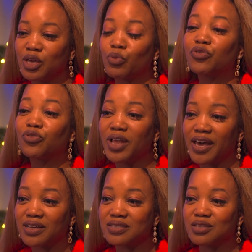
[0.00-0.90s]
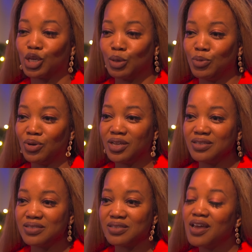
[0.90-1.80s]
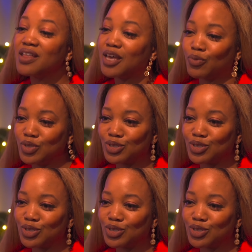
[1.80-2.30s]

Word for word: that reflects the communities that we